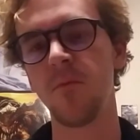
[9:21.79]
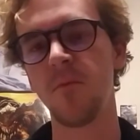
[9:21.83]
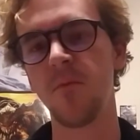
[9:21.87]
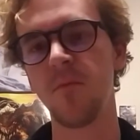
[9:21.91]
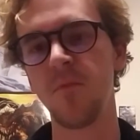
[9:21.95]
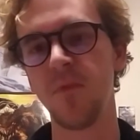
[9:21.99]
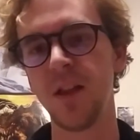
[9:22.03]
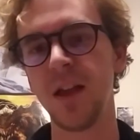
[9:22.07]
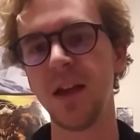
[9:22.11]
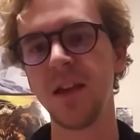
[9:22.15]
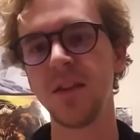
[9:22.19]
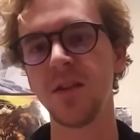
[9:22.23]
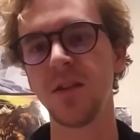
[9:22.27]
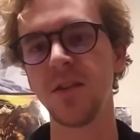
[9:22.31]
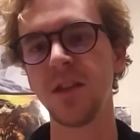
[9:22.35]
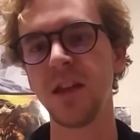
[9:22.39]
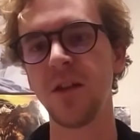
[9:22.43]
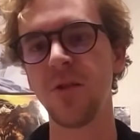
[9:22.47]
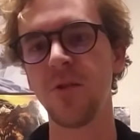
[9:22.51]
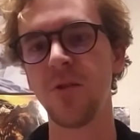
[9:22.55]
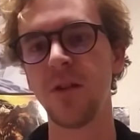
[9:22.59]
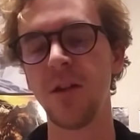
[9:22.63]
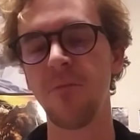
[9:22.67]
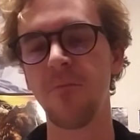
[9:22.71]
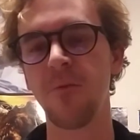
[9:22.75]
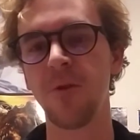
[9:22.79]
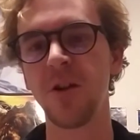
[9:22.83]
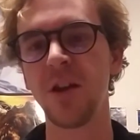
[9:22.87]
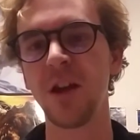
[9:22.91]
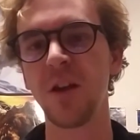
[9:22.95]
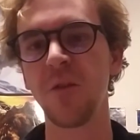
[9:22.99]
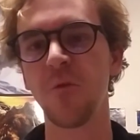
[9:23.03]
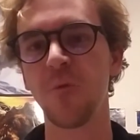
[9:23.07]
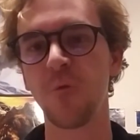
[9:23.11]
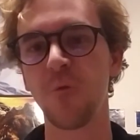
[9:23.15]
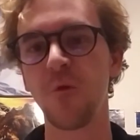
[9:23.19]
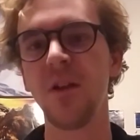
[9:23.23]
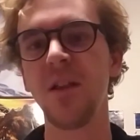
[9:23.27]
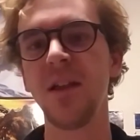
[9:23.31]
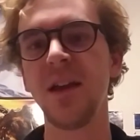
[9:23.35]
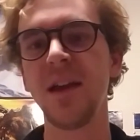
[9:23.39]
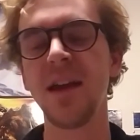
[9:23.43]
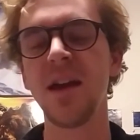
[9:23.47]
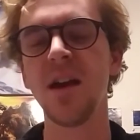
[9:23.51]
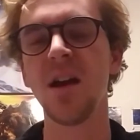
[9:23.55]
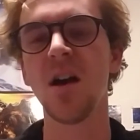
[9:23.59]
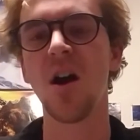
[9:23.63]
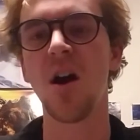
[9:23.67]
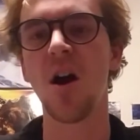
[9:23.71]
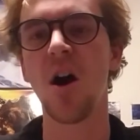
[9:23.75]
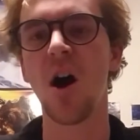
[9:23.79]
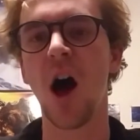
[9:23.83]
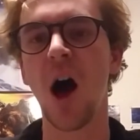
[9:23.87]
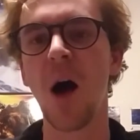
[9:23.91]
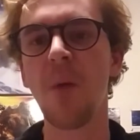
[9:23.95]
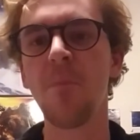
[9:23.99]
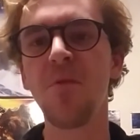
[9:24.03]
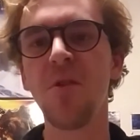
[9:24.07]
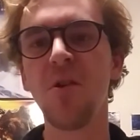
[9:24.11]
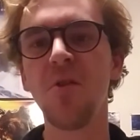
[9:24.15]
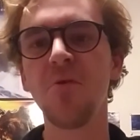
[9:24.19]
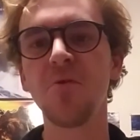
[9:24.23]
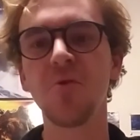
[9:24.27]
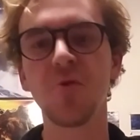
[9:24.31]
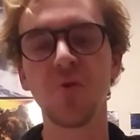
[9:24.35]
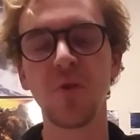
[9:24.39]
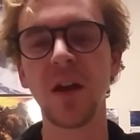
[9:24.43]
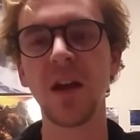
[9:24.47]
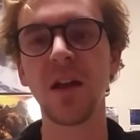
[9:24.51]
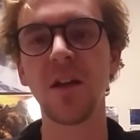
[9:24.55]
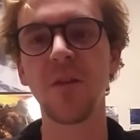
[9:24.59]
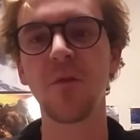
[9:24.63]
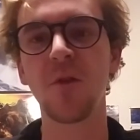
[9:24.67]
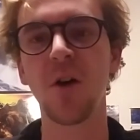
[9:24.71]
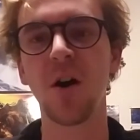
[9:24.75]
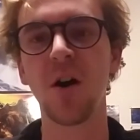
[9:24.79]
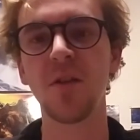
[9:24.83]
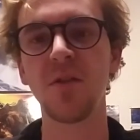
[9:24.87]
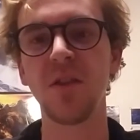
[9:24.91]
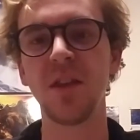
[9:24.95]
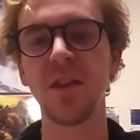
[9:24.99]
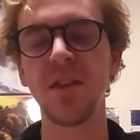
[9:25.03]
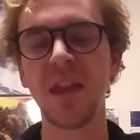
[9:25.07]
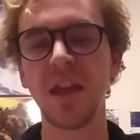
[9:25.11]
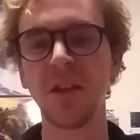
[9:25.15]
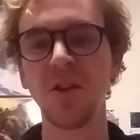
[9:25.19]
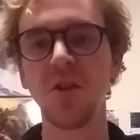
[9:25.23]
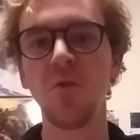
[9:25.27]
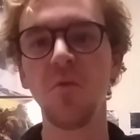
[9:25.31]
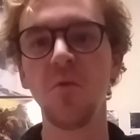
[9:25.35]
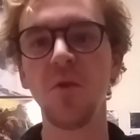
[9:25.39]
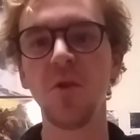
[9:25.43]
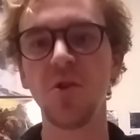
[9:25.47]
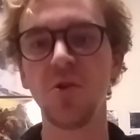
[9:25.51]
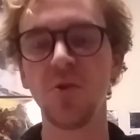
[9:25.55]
place on the internet where you can really upload creative content that you wish